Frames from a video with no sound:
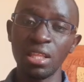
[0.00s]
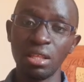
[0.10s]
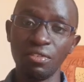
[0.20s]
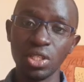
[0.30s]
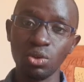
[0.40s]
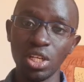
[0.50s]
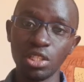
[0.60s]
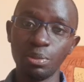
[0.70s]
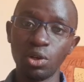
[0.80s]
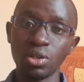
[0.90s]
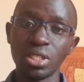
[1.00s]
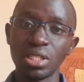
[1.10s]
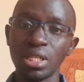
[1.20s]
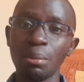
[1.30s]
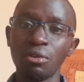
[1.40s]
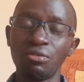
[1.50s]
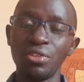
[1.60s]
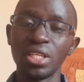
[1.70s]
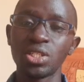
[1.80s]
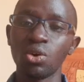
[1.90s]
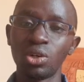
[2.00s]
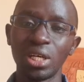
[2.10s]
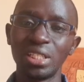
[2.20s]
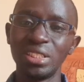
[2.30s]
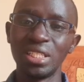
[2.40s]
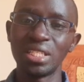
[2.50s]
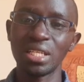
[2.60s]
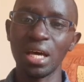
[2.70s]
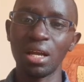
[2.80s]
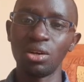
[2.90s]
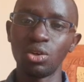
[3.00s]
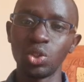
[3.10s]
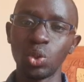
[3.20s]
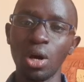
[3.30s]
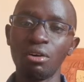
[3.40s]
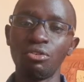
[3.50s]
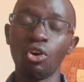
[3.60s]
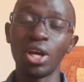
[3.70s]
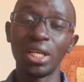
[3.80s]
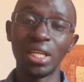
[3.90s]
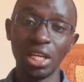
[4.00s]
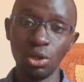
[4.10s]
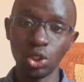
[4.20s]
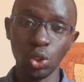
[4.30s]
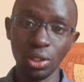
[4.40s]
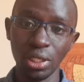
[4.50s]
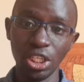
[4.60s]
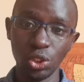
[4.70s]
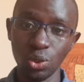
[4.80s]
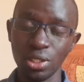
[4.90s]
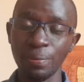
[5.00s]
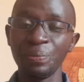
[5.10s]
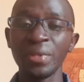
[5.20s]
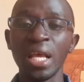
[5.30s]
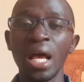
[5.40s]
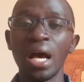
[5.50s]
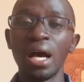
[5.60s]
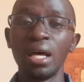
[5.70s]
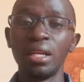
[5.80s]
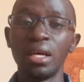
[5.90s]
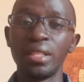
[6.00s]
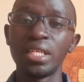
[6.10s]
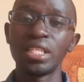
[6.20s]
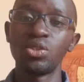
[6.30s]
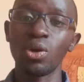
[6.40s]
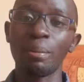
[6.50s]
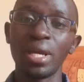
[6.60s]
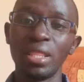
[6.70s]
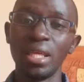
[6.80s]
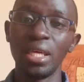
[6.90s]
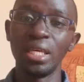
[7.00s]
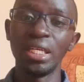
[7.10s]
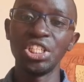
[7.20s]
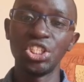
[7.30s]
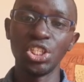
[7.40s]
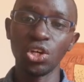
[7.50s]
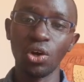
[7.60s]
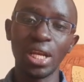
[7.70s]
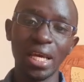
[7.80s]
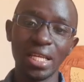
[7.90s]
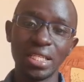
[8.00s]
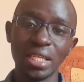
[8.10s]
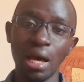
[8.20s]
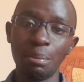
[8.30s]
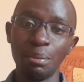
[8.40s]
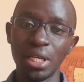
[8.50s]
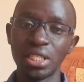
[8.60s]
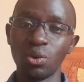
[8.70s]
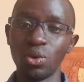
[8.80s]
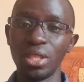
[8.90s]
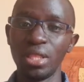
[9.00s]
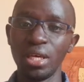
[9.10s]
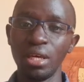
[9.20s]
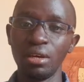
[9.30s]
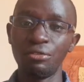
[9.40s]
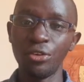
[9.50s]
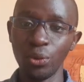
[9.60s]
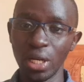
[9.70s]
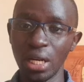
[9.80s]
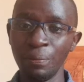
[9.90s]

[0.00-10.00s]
The first one is because some of these Honda engines are known to have oil dilution issues, and this is whereby the engine oil ends up mixing with the fuel,